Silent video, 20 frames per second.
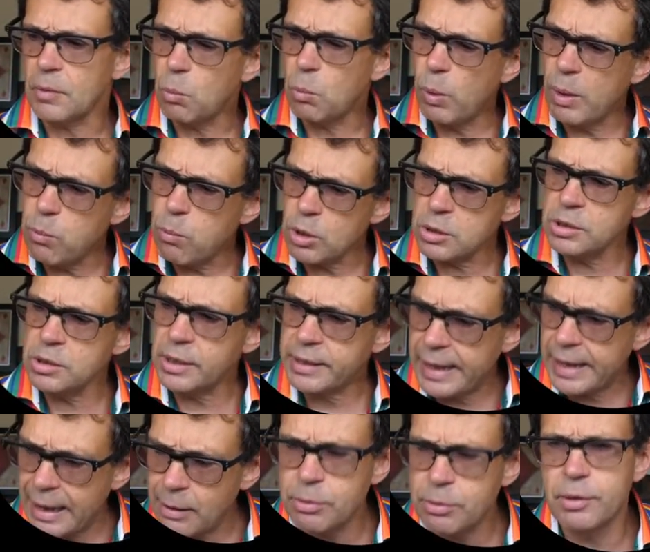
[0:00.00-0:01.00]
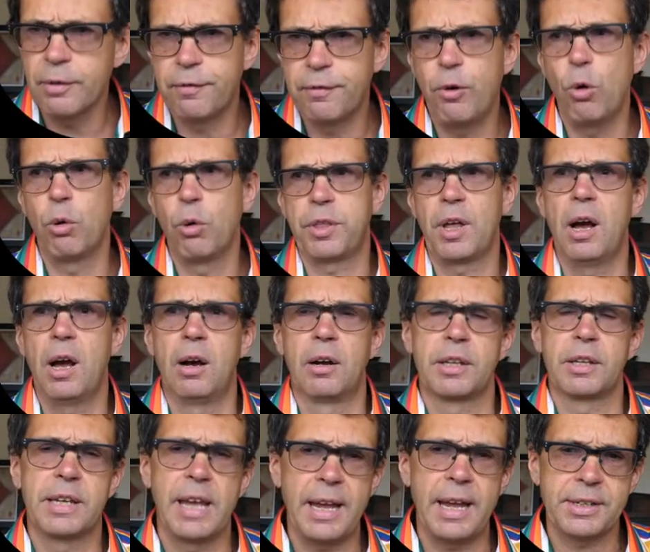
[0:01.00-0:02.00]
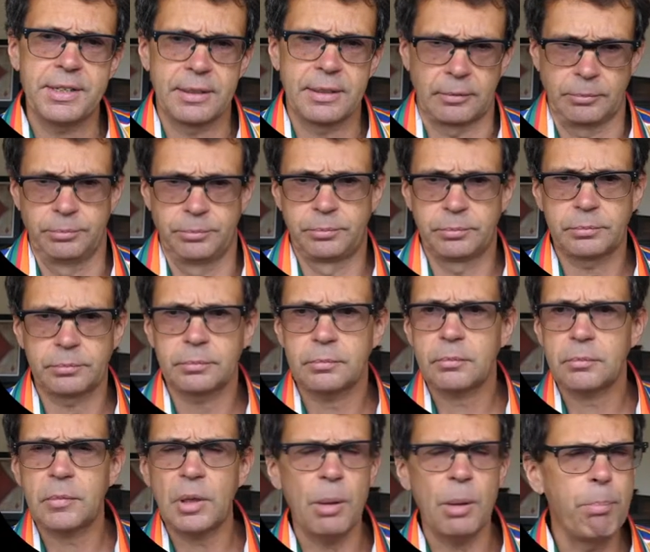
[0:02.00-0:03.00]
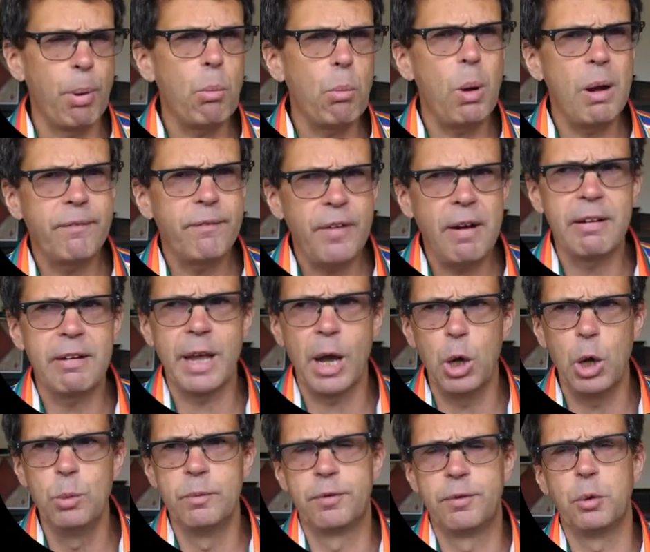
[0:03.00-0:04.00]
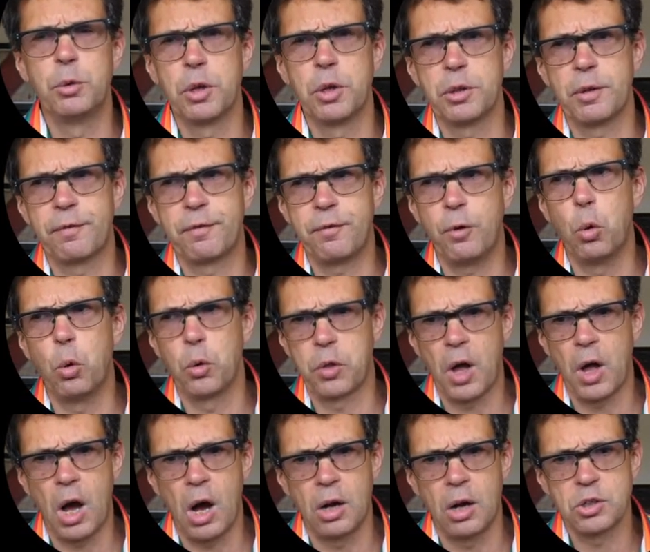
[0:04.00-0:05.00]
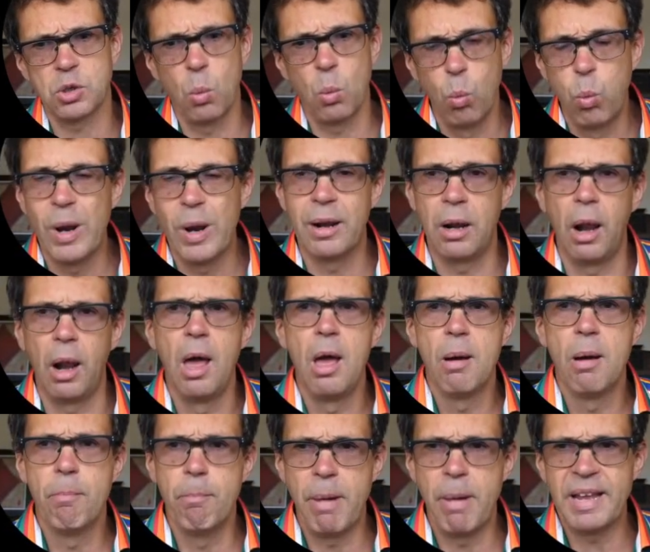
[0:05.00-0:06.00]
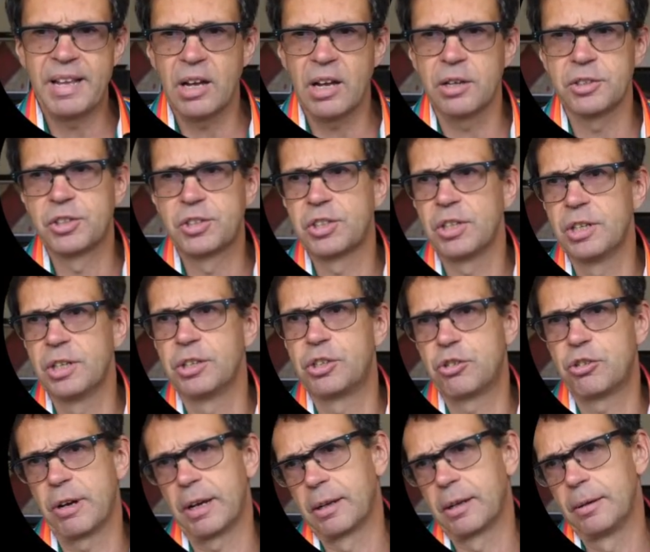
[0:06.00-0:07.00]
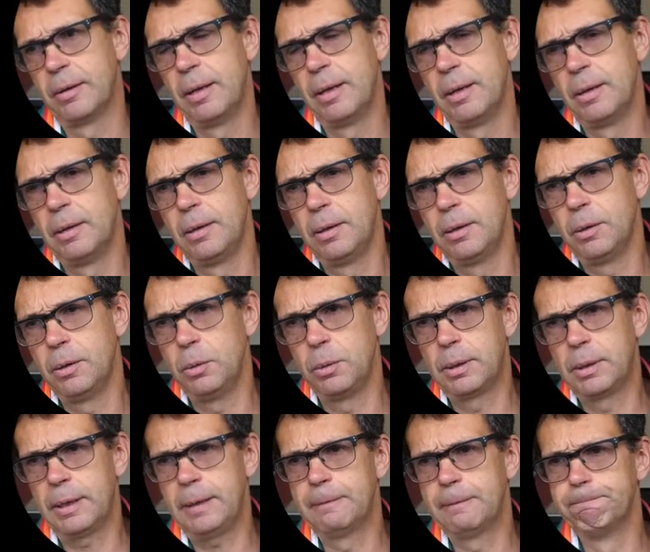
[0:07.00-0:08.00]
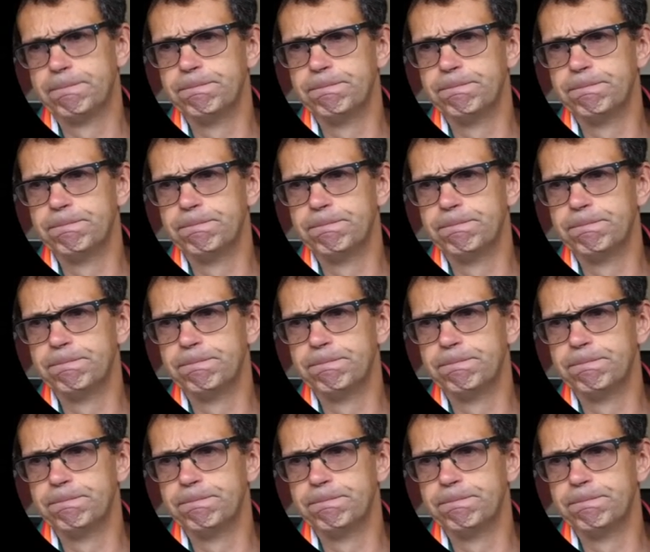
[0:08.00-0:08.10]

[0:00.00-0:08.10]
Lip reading: we wouldn't count the fourth heart yet, but we're very hopeful that the fourth heart will make us a trick. Okay.